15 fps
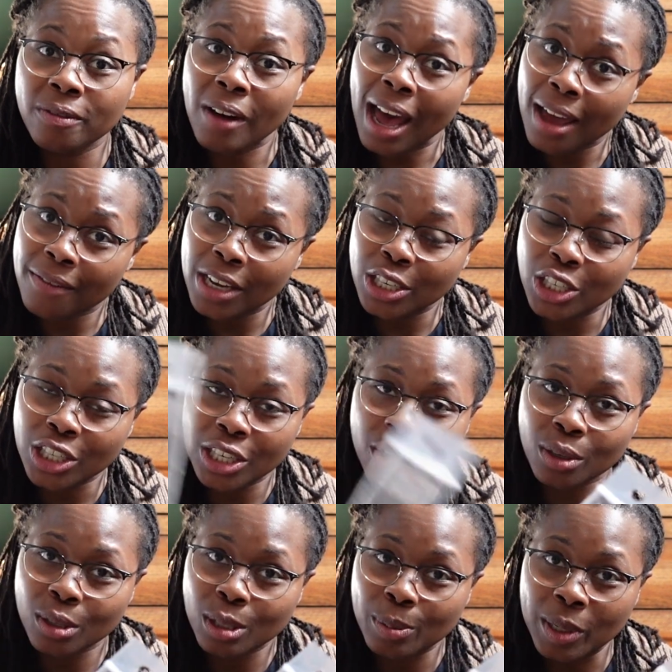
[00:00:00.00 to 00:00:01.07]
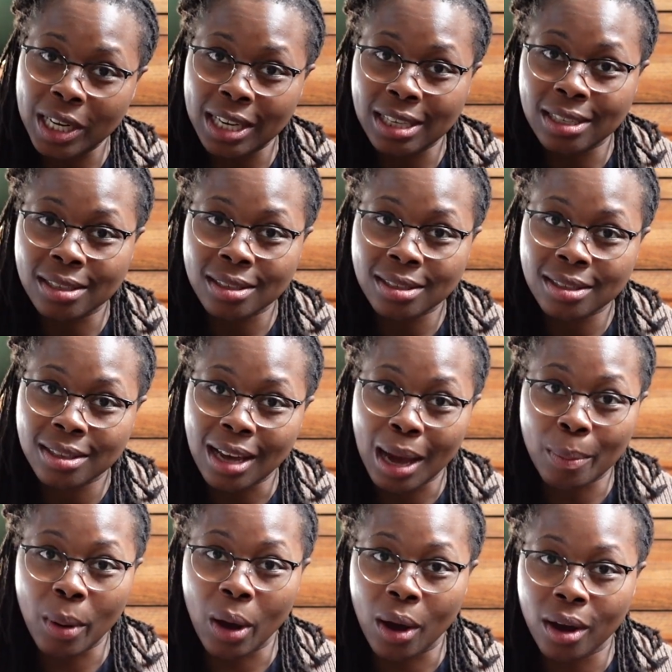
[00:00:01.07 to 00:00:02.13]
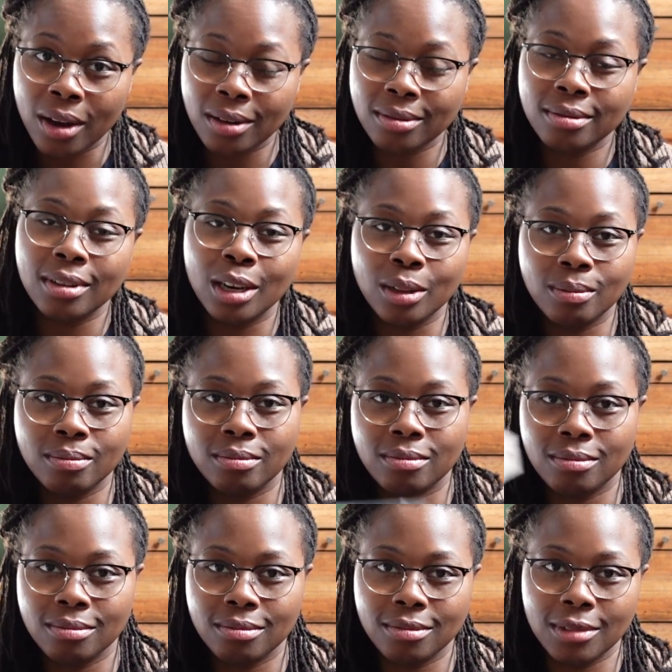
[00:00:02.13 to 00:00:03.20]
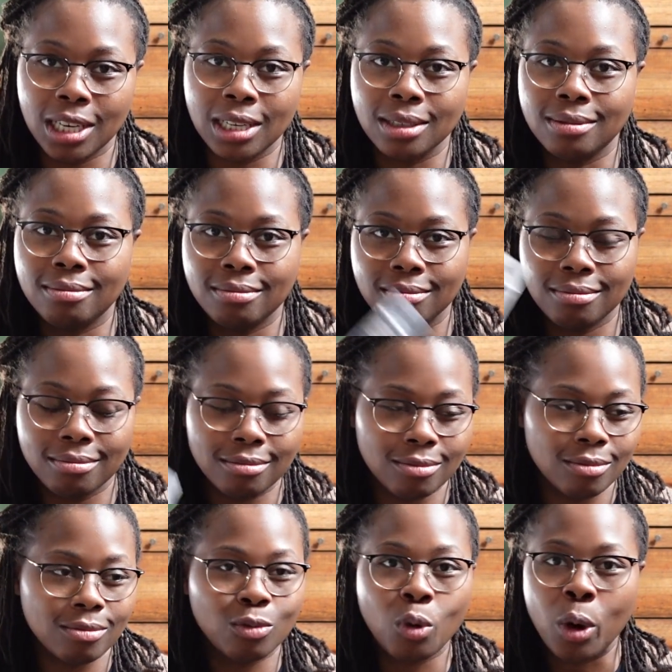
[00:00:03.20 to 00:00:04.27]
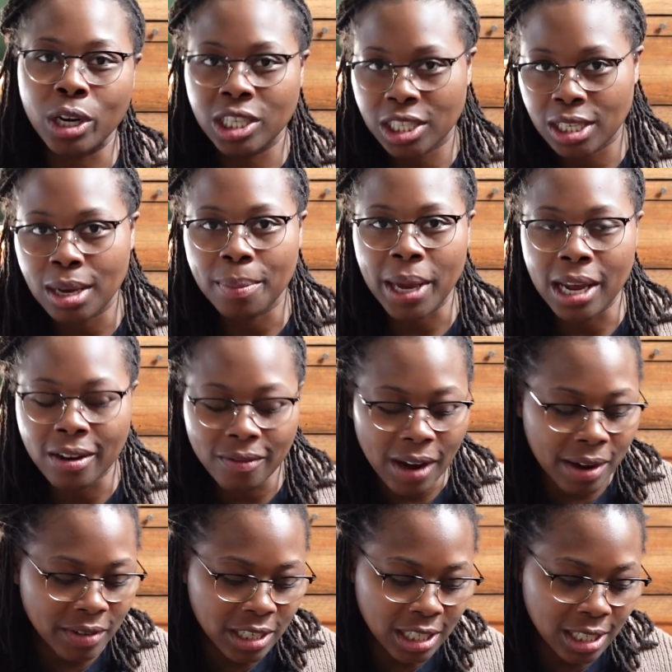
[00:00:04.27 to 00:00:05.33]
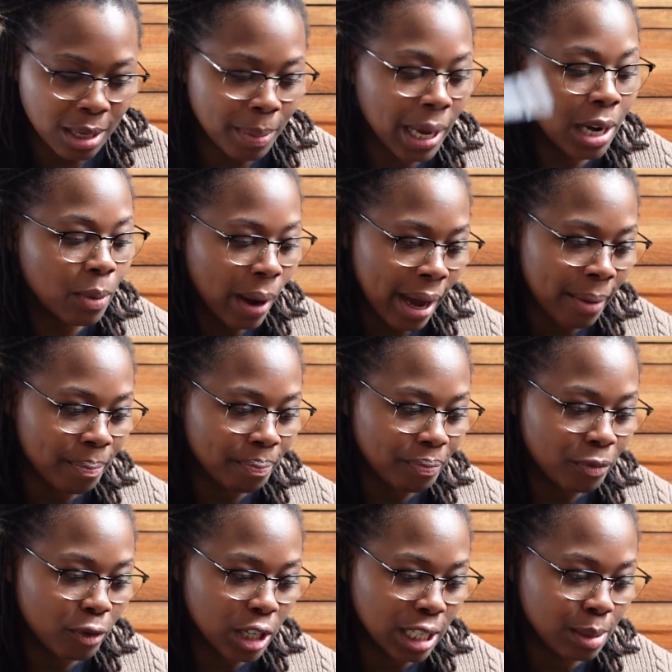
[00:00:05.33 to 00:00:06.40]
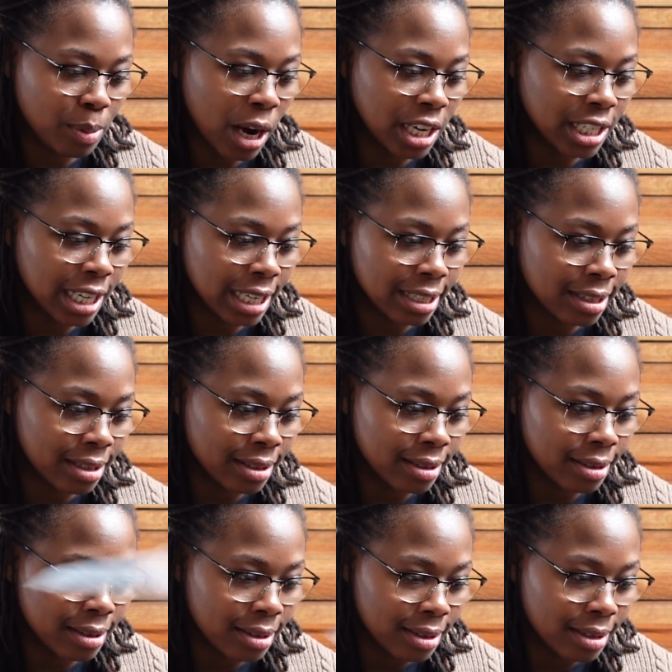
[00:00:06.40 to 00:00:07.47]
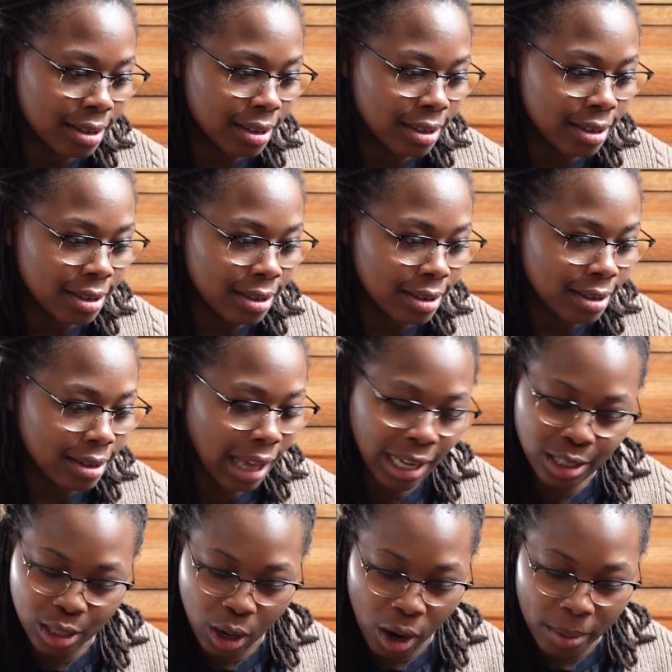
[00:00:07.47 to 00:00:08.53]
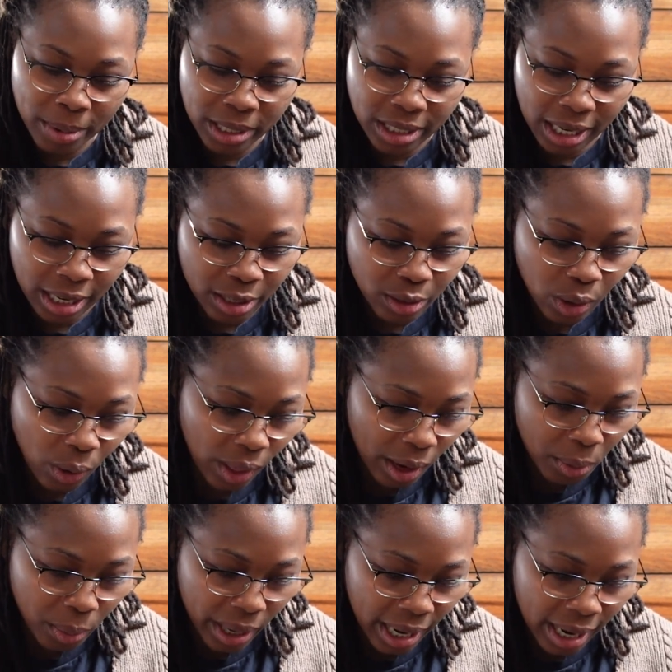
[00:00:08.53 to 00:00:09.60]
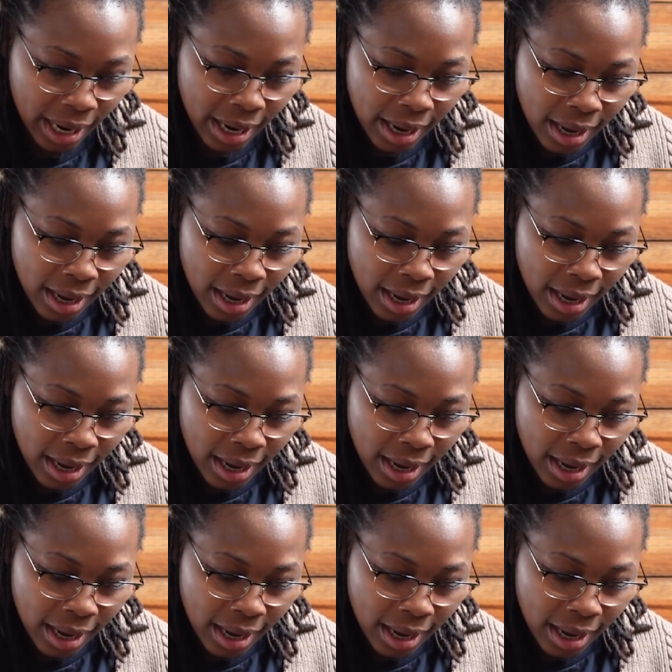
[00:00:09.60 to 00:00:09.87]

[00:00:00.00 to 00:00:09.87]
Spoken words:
5-inch needles because I bought a 4-inch tip and a 5-inch tip. Anyway, for this project, that's garbage. I can throw that away.